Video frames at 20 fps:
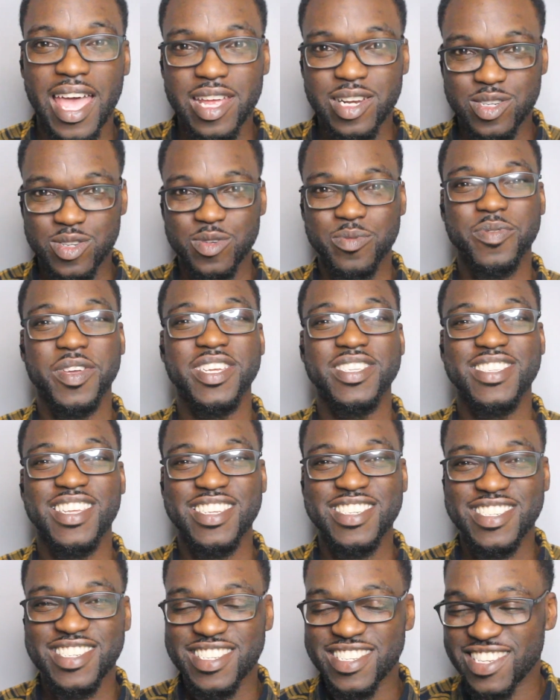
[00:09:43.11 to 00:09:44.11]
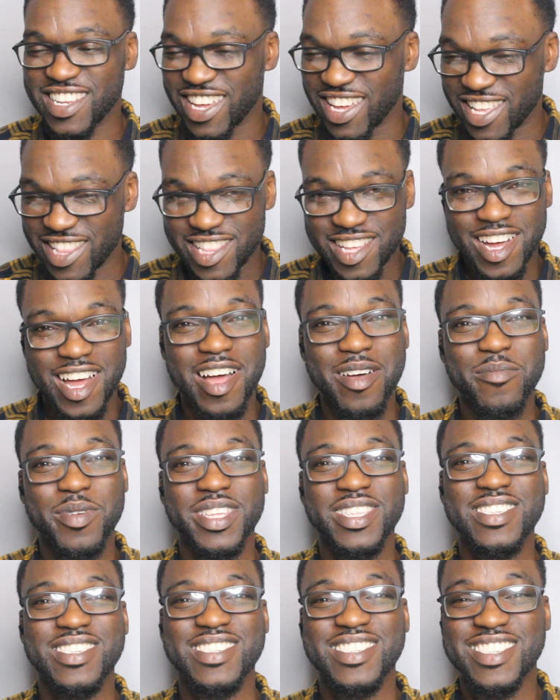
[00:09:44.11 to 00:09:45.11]
I do pay attention in the
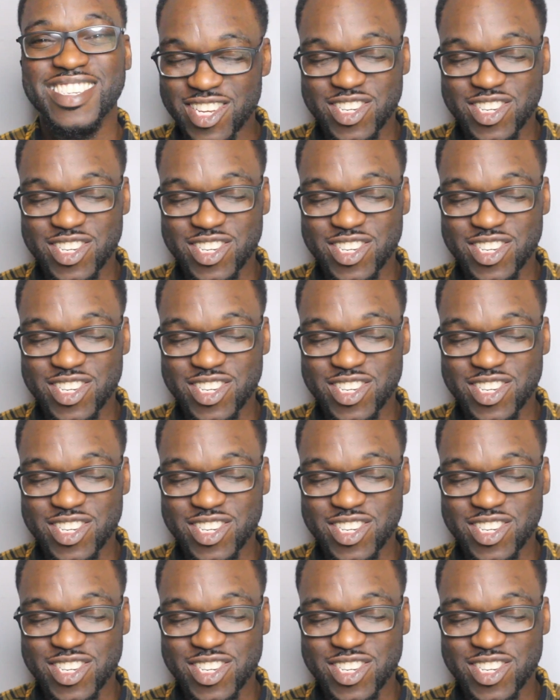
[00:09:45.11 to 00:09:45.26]
comments.